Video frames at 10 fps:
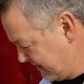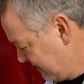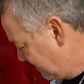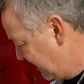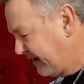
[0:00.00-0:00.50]

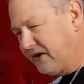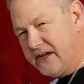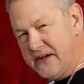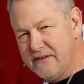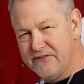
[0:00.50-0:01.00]
my
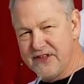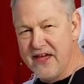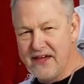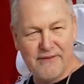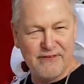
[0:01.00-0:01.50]
gloves,
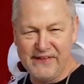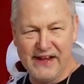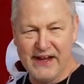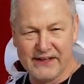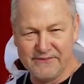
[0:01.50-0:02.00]

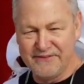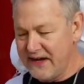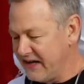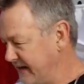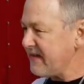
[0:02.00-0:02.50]
everything I can
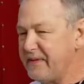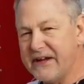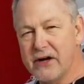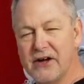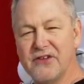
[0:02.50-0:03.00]
find.
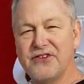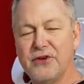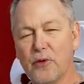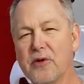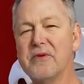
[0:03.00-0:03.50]
Because
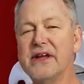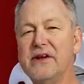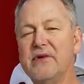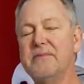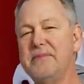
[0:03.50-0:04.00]

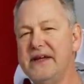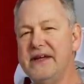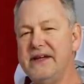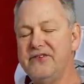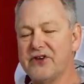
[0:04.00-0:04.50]
normally when
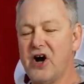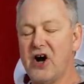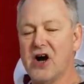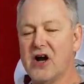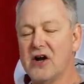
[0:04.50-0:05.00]
bees
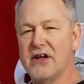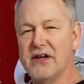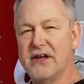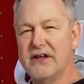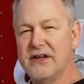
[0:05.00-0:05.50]
are
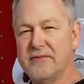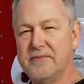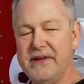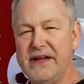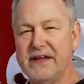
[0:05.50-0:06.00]

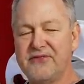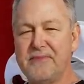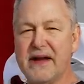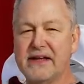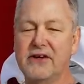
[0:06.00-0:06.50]
being
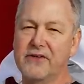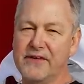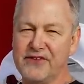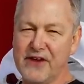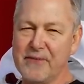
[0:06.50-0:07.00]
inspected during
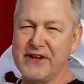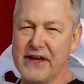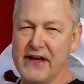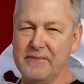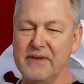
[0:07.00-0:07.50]
the
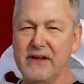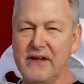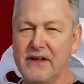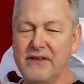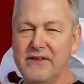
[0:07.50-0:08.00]
summertime,
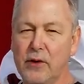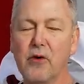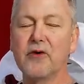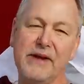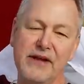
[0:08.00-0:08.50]
the
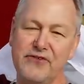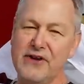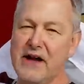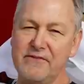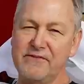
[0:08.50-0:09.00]
older bees
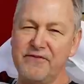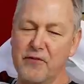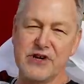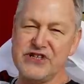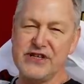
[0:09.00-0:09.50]
are out
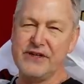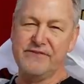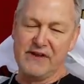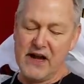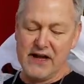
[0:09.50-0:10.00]
foraging,
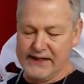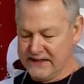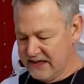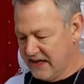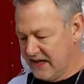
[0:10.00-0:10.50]

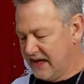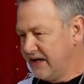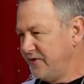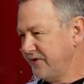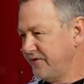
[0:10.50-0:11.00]
flying,
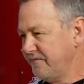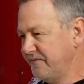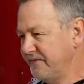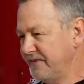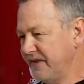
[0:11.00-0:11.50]
and you're
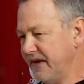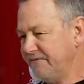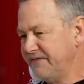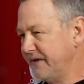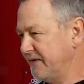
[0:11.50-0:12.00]

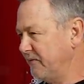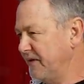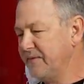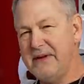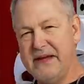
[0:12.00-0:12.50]
left
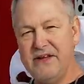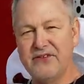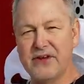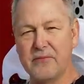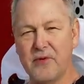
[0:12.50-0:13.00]
with
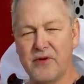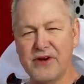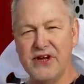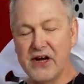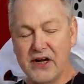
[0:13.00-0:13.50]
bees that are more
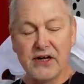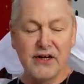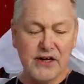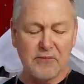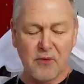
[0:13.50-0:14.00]

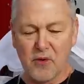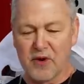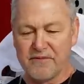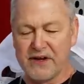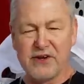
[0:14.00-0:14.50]
young, uh,
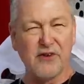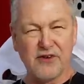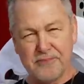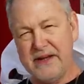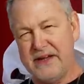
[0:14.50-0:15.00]
more of a
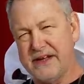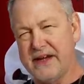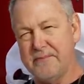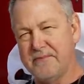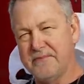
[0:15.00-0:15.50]
nurse bee
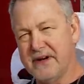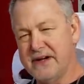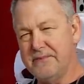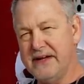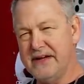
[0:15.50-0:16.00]
type
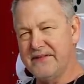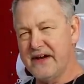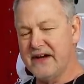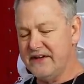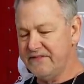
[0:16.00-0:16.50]
honeybee in the
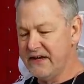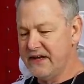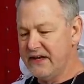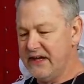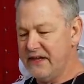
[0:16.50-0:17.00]
hive,
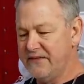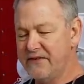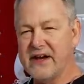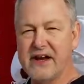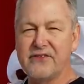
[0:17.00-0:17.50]
and
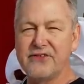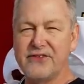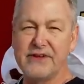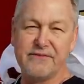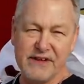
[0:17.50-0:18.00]
they're not as
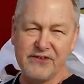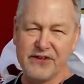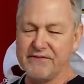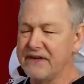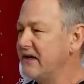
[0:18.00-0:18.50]

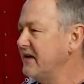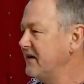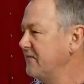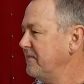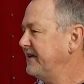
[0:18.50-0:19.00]
defensive.
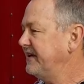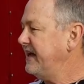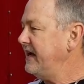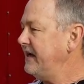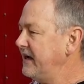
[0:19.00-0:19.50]
But
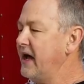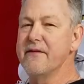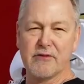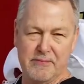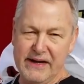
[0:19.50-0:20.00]
today,
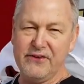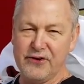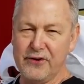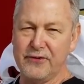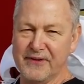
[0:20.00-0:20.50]
everybody's
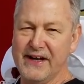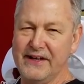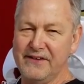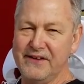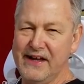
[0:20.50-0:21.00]
home,
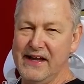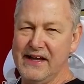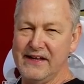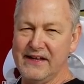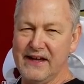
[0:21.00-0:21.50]
right?
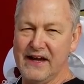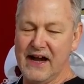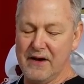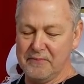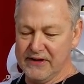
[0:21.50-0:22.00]
And
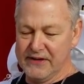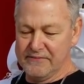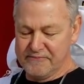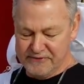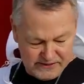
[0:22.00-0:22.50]
I'm
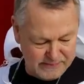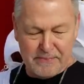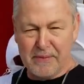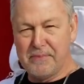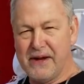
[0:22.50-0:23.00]
gonna really be
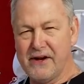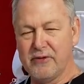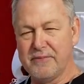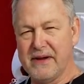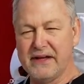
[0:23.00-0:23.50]
prepared with my